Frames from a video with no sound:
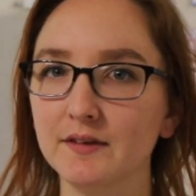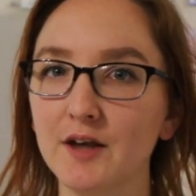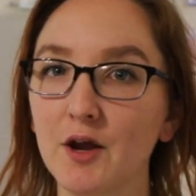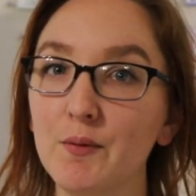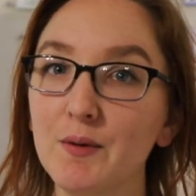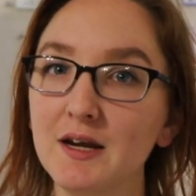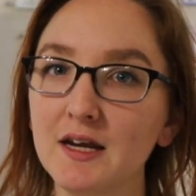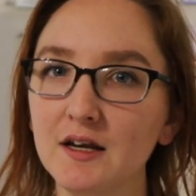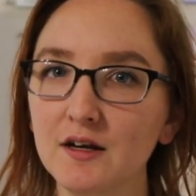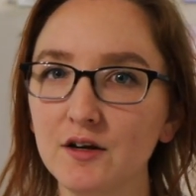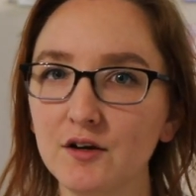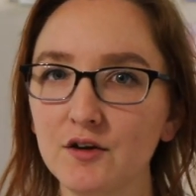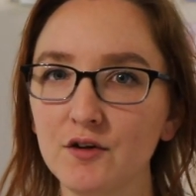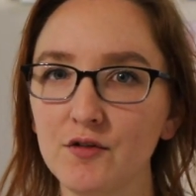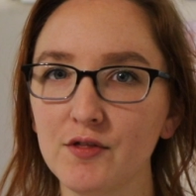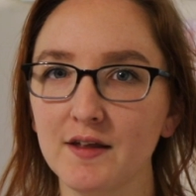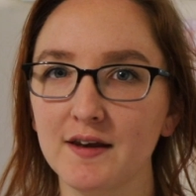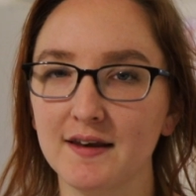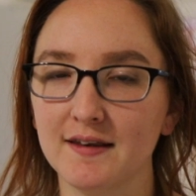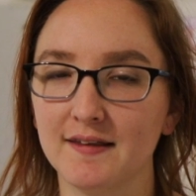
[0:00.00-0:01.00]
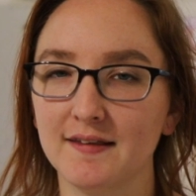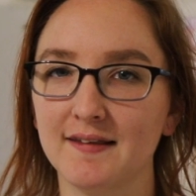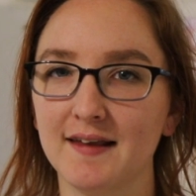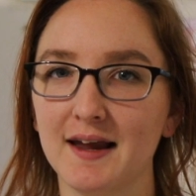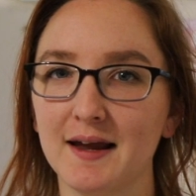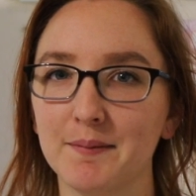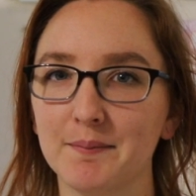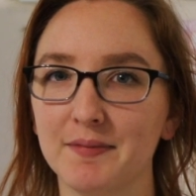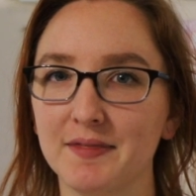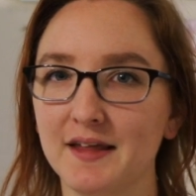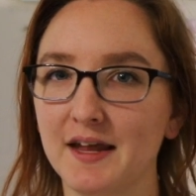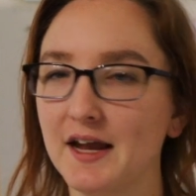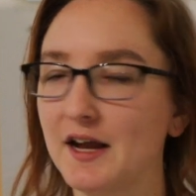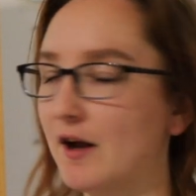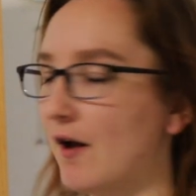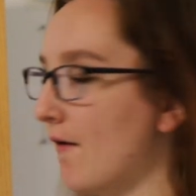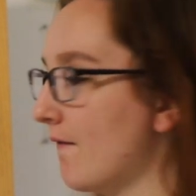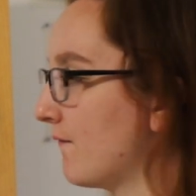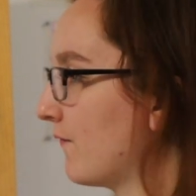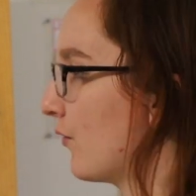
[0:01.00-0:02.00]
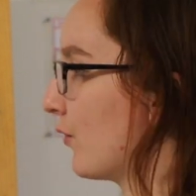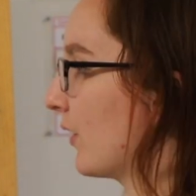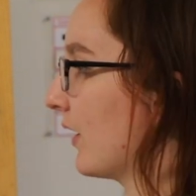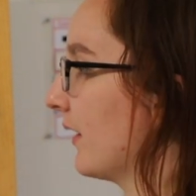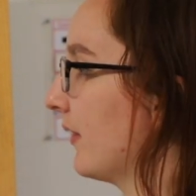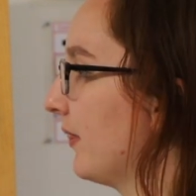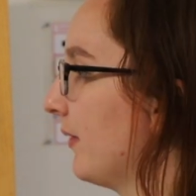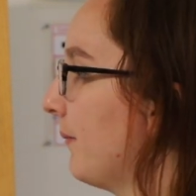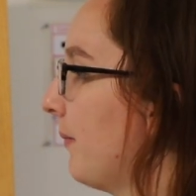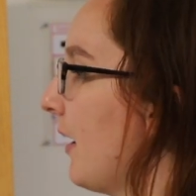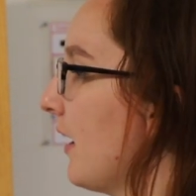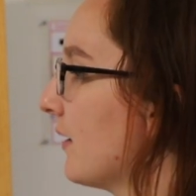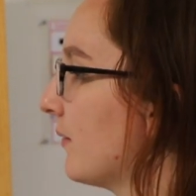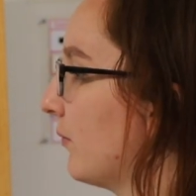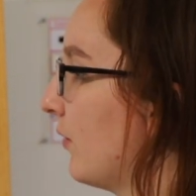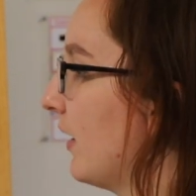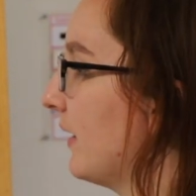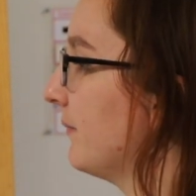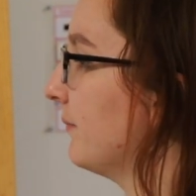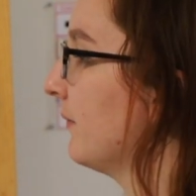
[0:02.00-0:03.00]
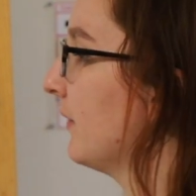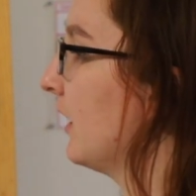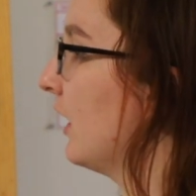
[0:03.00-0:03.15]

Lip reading: Now we need to do the same thing for the bottom one.